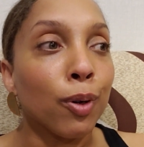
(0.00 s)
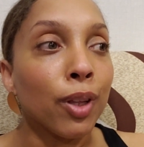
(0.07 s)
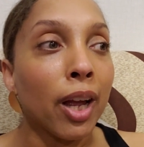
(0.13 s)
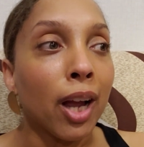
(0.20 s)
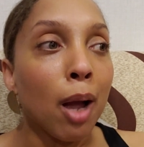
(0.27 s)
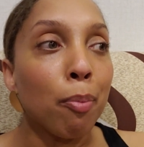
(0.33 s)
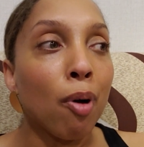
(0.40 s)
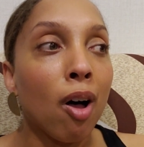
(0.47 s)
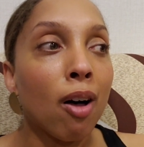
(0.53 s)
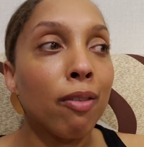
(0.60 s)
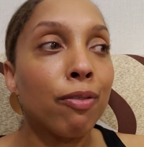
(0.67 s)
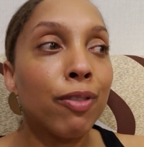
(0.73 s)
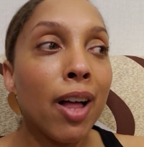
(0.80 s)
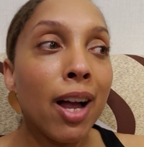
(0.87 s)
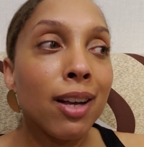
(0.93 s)
Like I bought
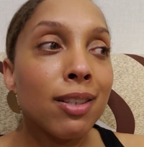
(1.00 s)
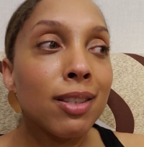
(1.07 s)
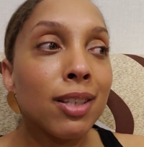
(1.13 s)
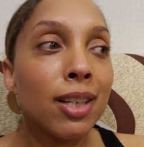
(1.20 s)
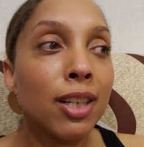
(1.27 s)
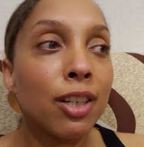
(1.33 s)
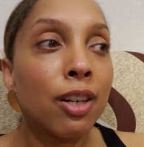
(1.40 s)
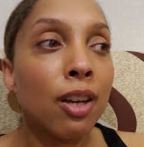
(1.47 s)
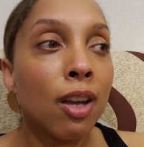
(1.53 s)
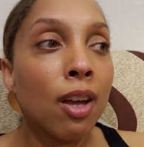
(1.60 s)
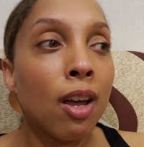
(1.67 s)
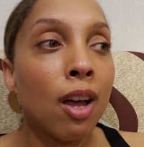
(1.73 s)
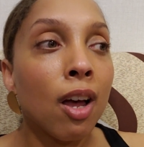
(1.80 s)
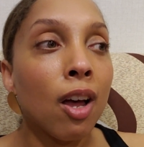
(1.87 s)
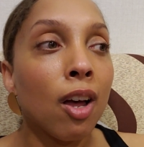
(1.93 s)
flaxseed,
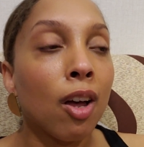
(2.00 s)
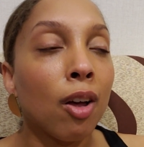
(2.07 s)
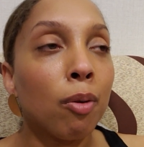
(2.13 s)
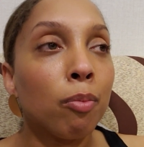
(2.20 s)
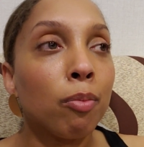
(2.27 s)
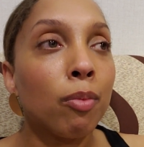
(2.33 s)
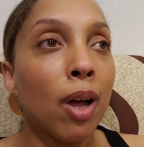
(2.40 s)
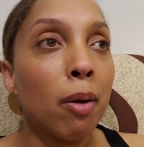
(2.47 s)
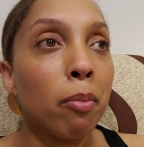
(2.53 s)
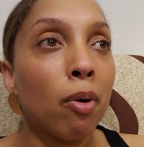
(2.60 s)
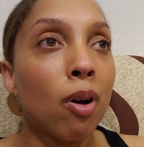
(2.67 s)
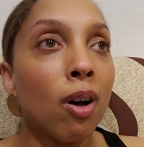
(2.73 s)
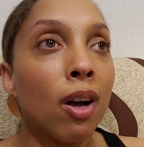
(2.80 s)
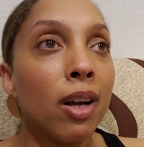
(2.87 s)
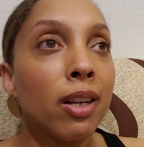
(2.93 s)
I
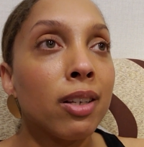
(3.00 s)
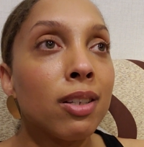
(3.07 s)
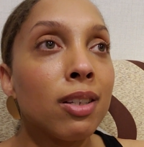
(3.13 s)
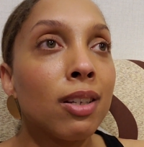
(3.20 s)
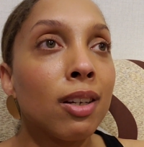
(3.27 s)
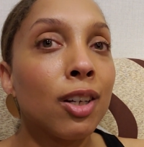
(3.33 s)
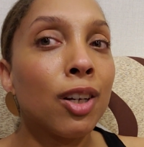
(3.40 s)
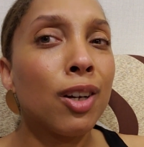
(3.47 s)
bought,